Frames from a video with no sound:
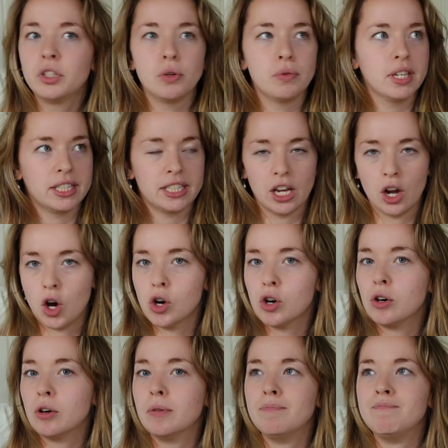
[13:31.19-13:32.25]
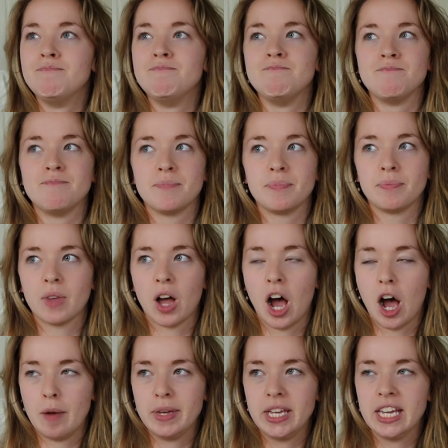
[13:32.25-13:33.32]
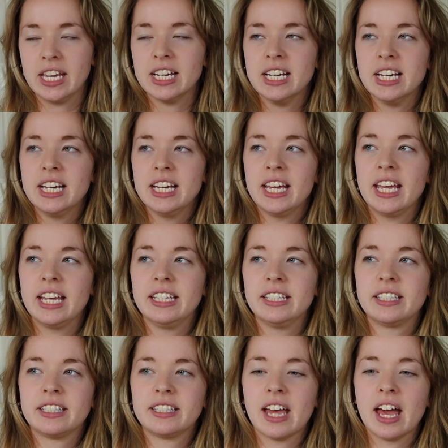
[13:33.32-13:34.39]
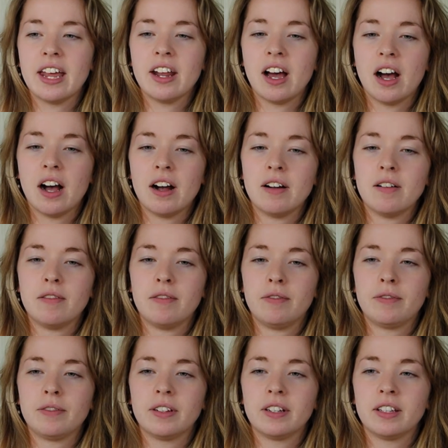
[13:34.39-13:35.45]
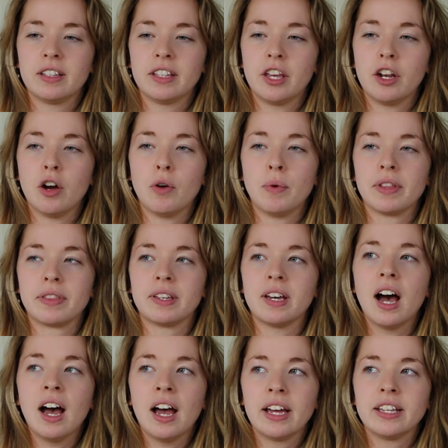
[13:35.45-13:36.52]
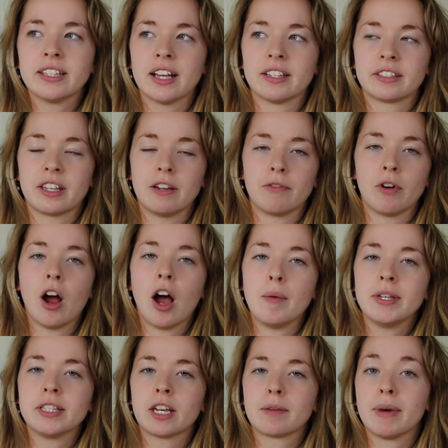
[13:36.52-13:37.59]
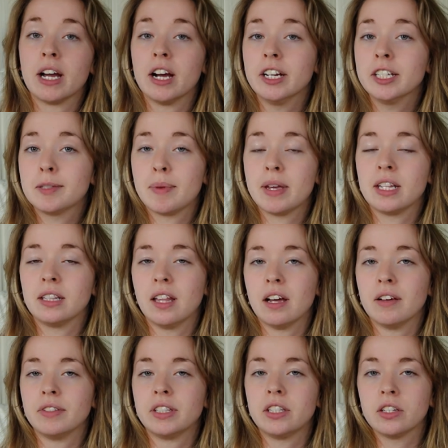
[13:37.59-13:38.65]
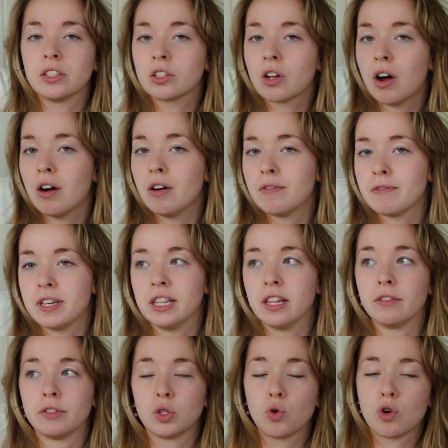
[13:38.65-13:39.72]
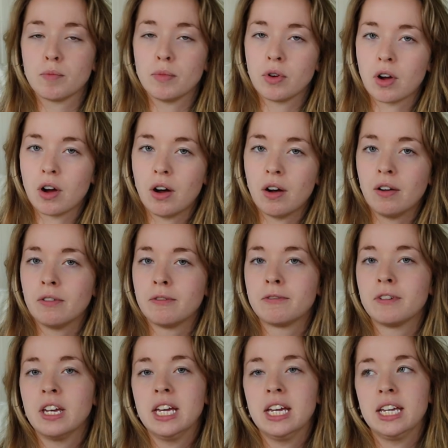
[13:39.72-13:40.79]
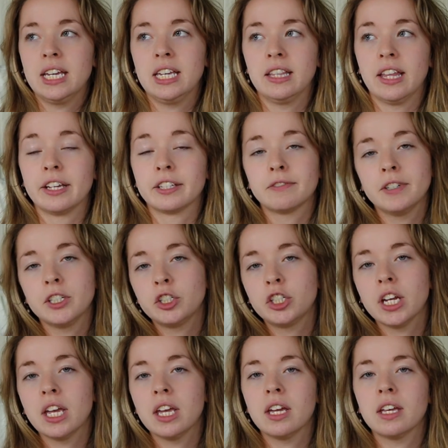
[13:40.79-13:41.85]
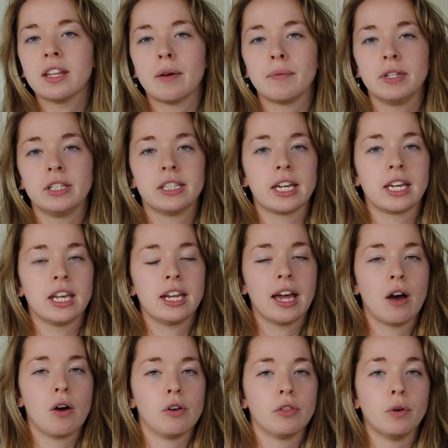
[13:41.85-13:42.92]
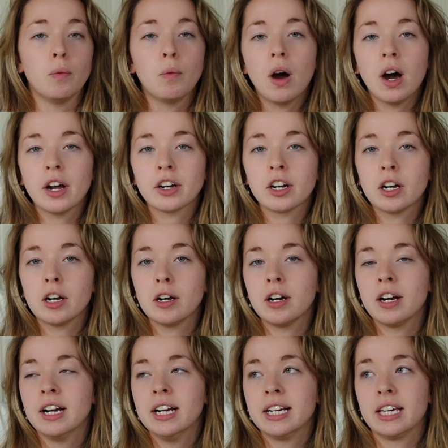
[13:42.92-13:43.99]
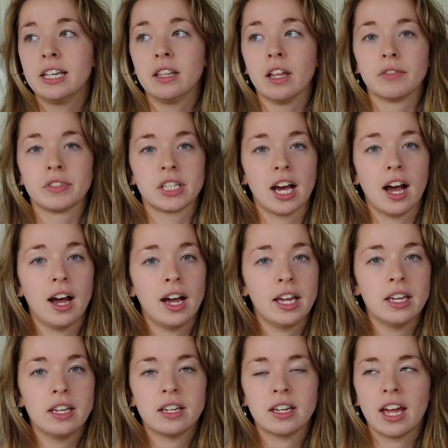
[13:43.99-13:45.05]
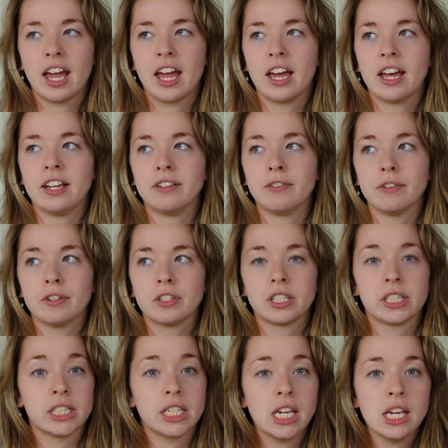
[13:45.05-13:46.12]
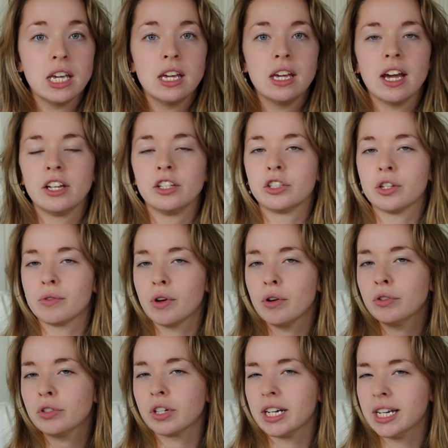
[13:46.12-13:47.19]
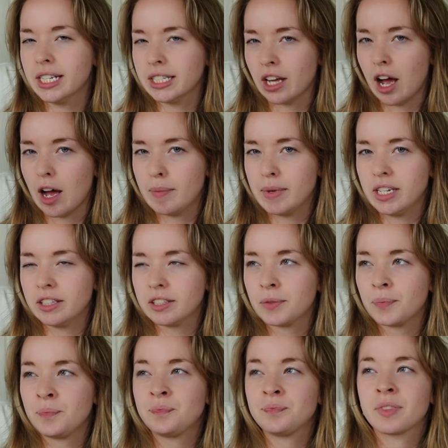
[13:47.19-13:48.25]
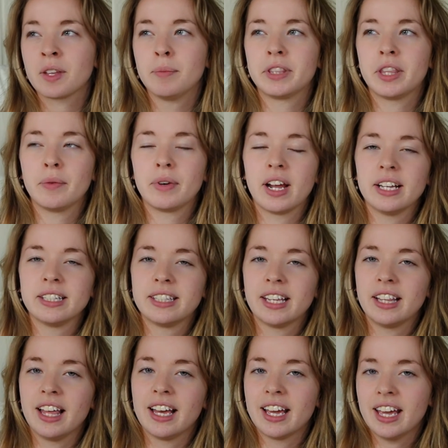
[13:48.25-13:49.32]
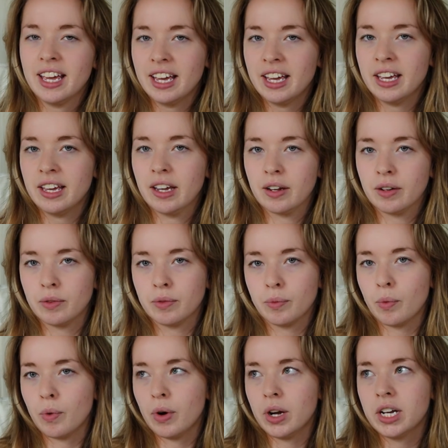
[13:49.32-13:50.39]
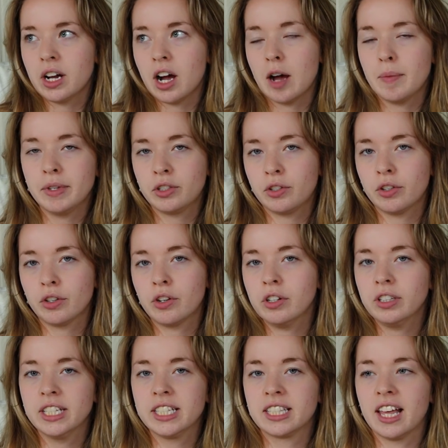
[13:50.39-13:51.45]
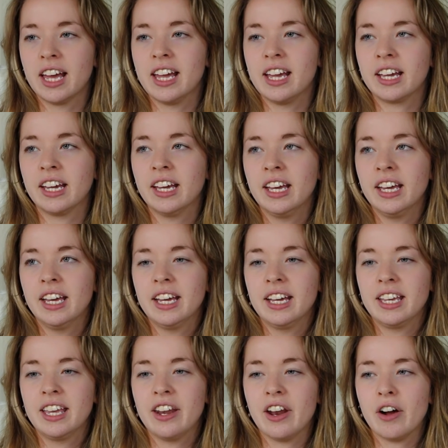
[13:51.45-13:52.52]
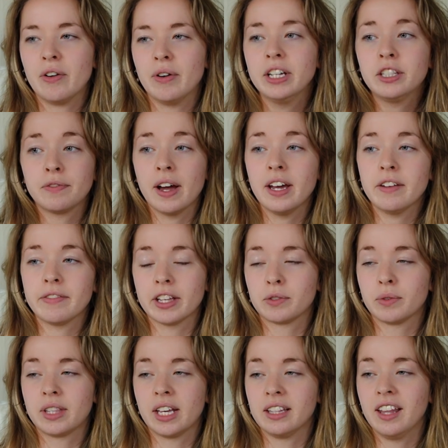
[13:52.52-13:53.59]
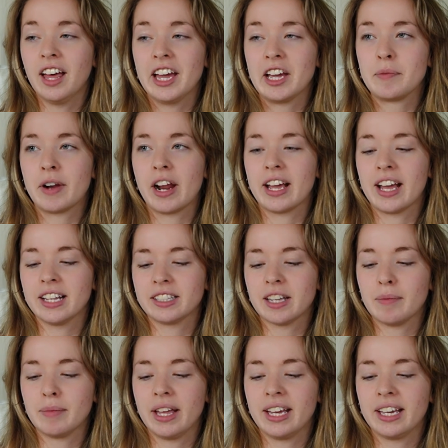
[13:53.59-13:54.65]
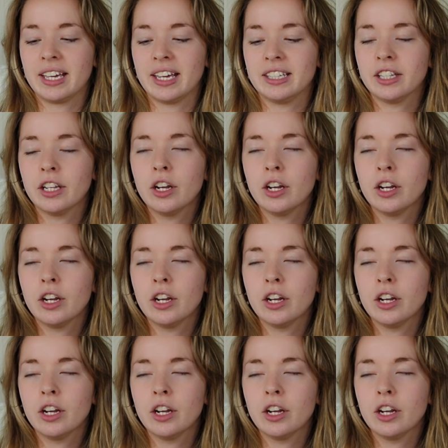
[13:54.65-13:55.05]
do this at home hobby instead of, with guys asking for hobbies. Like my husband loves disc golf, he loves normal golf, he likes fishing. That means like getting out on the water. He loves to hike and ski. And so those are his hobbies. But then when I say like, hey, what hobbies do the girlies like? It's fine if that's what they like, but I guess I'm like,